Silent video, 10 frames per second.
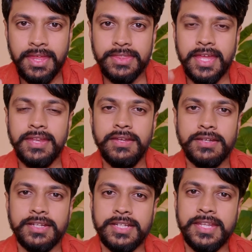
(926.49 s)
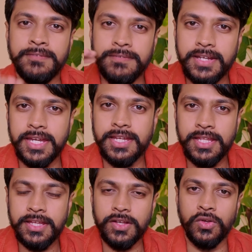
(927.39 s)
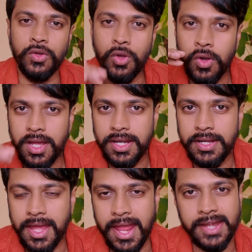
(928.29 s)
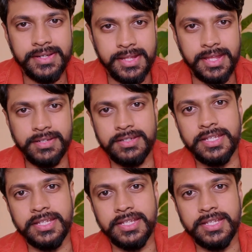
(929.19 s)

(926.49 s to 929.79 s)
then definitely go ahead and take